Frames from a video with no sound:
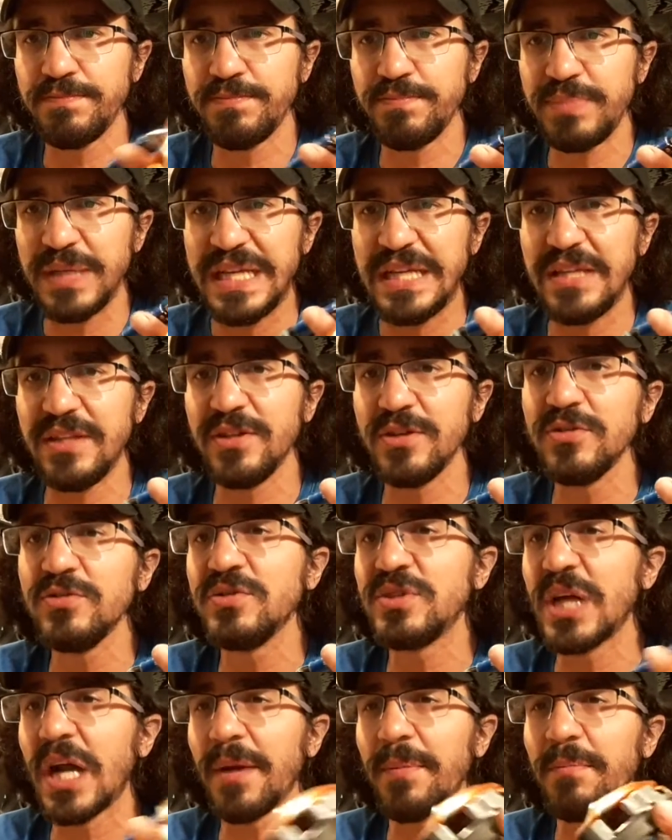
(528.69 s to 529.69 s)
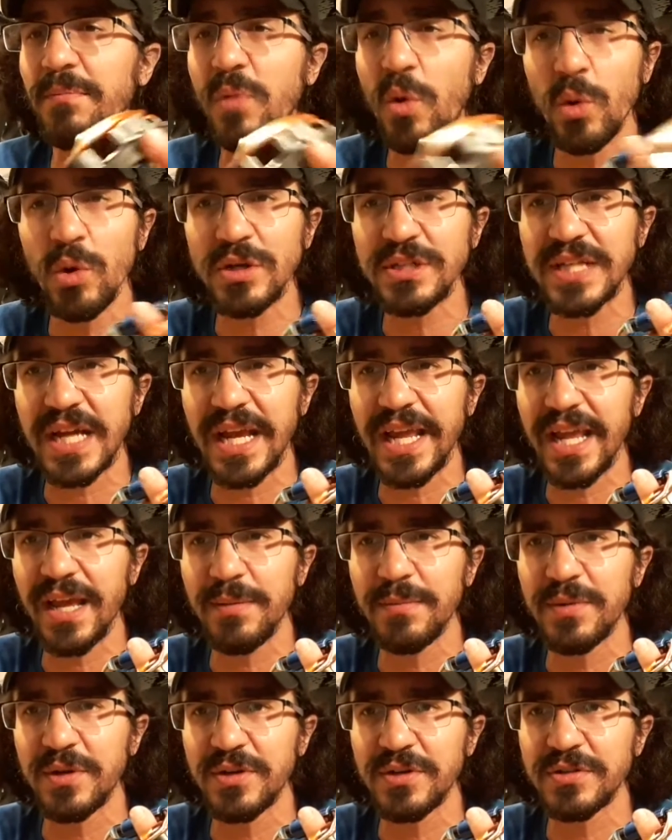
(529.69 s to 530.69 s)
be used on more
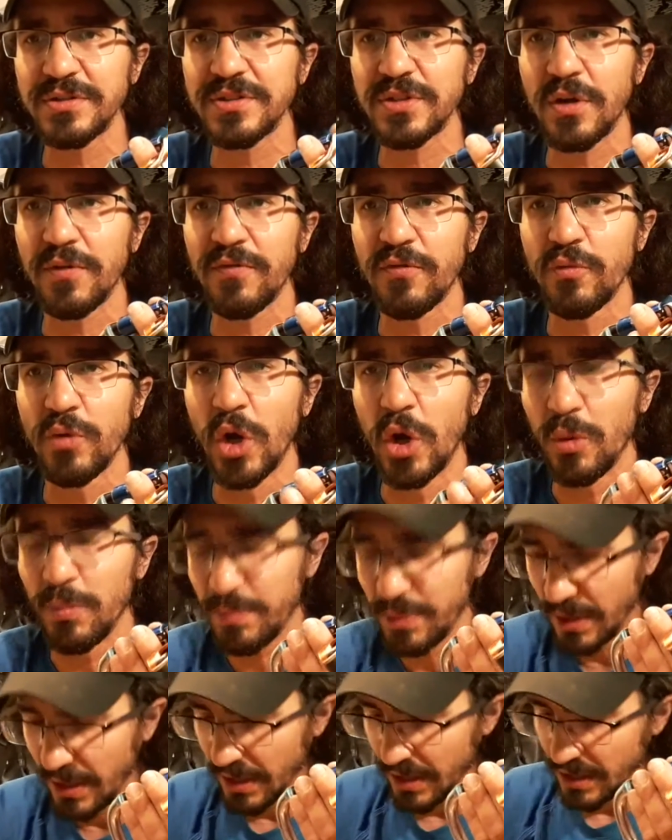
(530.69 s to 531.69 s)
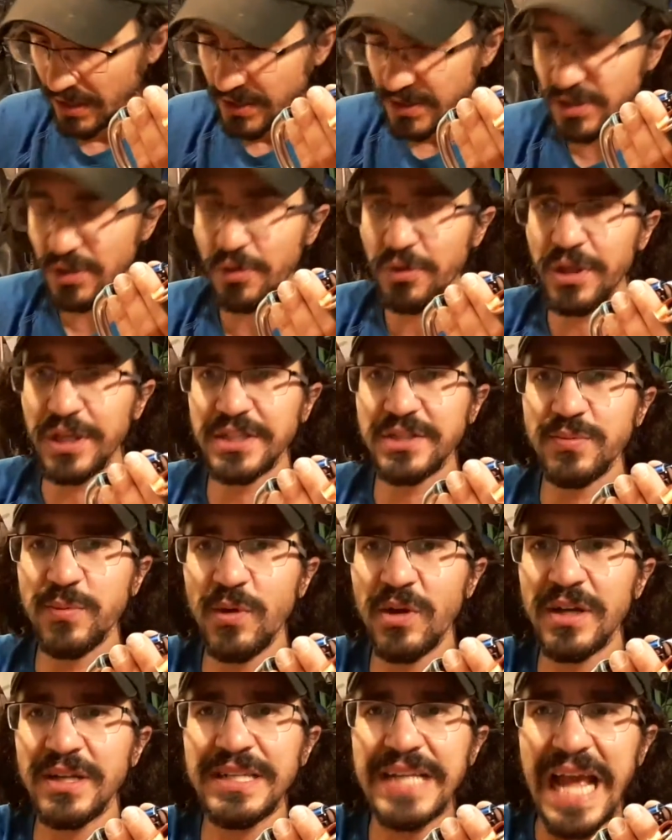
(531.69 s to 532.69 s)
diameters of rope. So this
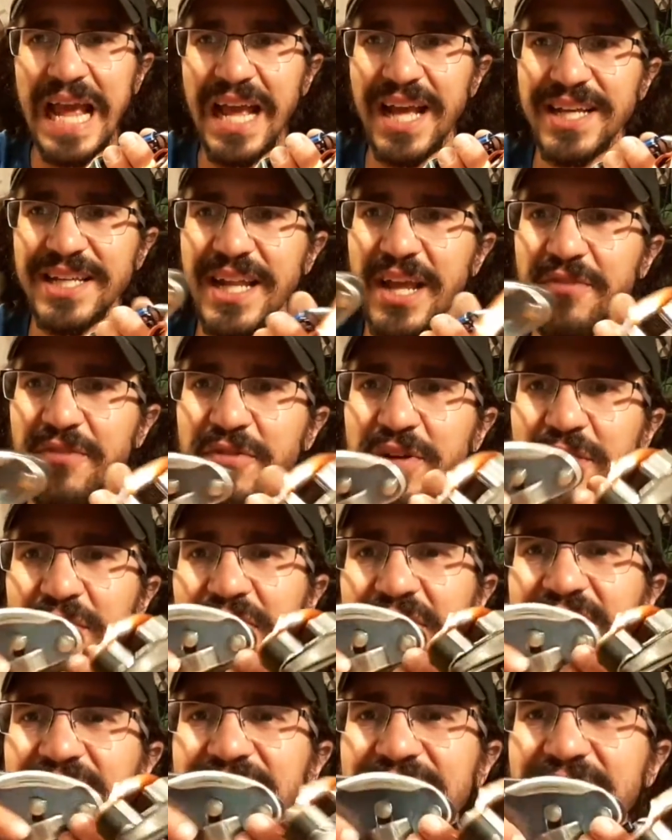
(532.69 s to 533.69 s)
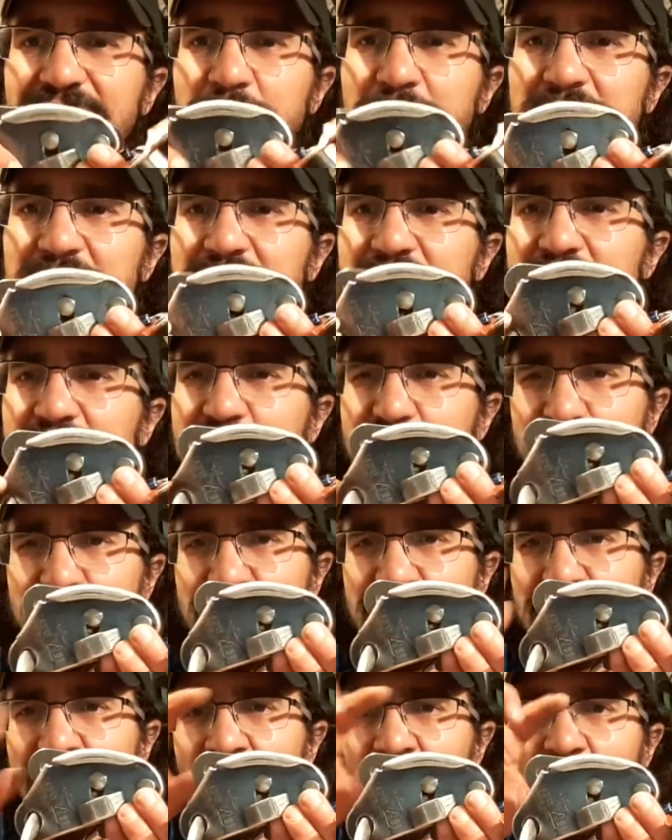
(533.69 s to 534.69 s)
one had a very limited
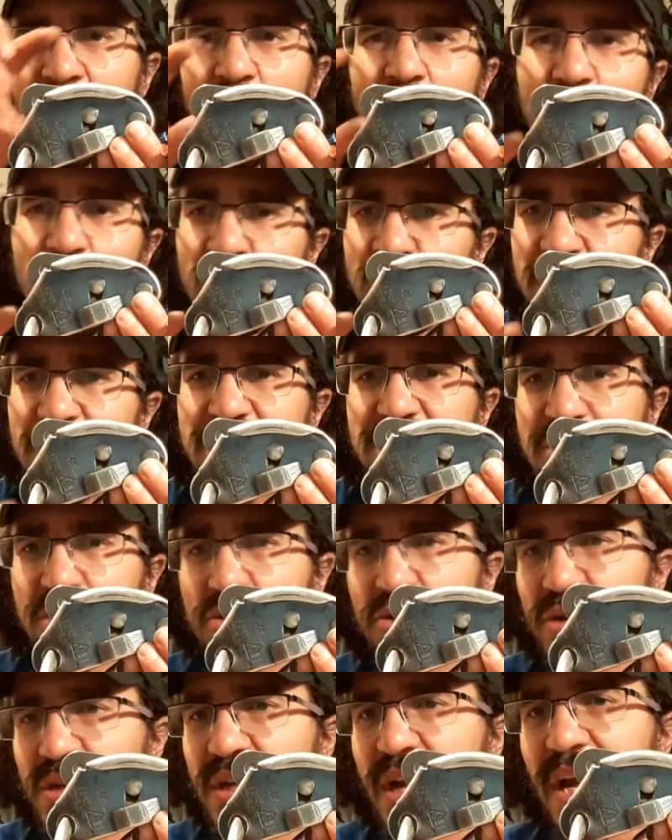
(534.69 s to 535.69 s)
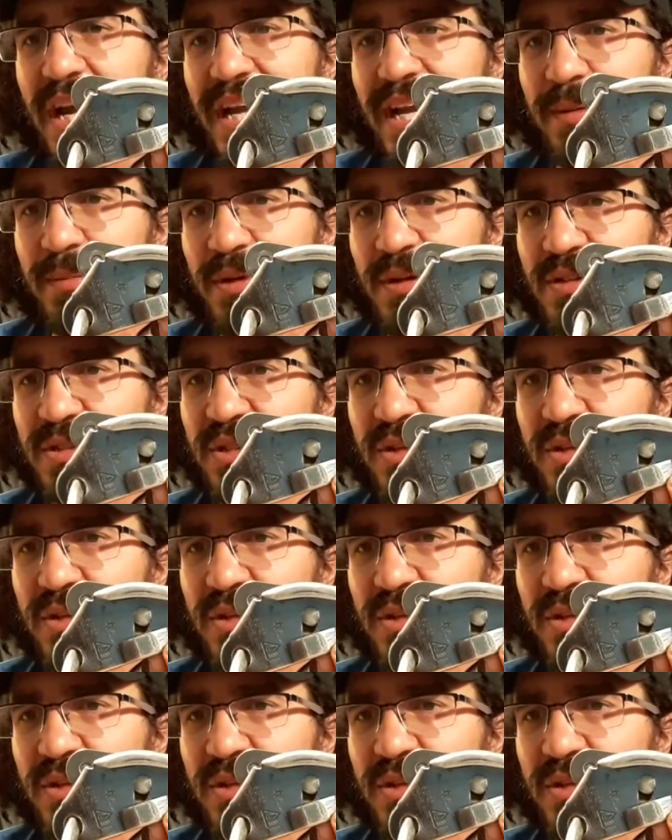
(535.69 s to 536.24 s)
use. Only certain diameters